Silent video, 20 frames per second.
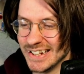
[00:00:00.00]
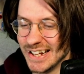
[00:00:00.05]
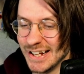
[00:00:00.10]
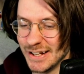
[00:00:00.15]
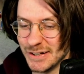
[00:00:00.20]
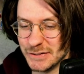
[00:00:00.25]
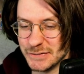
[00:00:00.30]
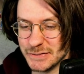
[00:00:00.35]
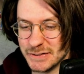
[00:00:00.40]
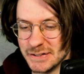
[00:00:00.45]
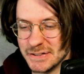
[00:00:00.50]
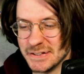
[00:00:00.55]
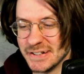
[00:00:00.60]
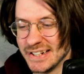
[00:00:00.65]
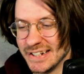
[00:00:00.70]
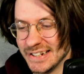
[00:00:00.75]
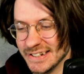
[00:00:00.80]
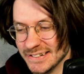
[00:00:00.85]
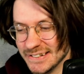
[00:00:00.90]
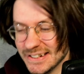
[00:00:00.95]
Hell,
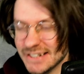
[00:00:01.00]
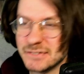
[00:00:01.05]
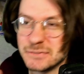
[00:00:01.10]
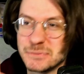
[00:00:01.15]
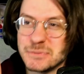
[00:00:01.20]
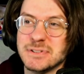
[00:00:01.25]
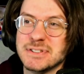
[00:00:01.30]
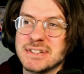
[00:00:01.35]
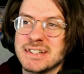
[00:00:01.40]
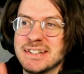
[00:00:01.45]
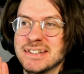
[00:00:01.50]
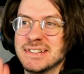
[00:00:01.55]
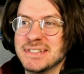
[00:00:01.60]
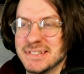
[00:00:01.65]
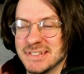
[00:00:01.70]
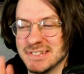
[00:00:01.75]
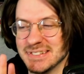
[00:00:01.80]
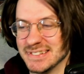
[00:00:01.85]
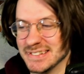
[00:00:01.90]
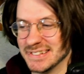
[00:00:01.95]
Donkey. That was pretty
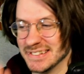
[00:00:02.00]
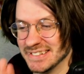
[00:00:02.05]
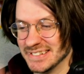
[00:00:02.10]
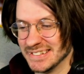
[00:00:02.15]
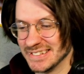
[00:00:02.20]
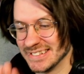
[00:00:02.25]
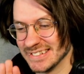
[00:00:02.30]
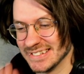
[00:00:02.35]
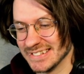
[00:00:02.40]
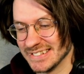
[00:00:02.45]
good.